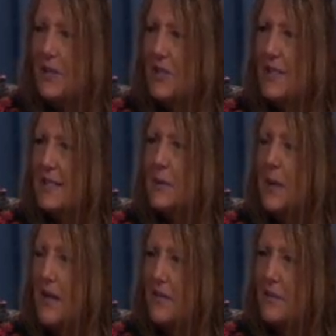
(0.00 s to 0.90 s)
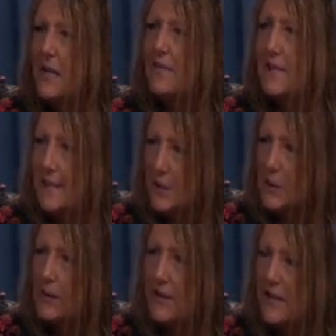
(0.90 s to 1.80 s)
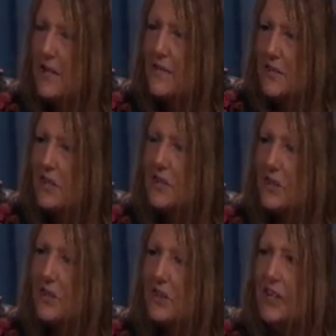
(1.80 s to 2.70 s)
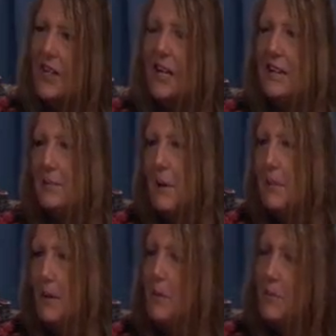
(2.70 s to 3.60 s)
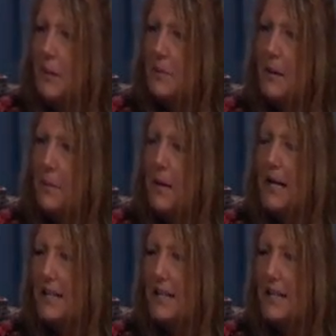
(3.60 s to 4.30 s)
She used to look after me after school in the afternoon, and then my mum would pick me up about 6 o'clock.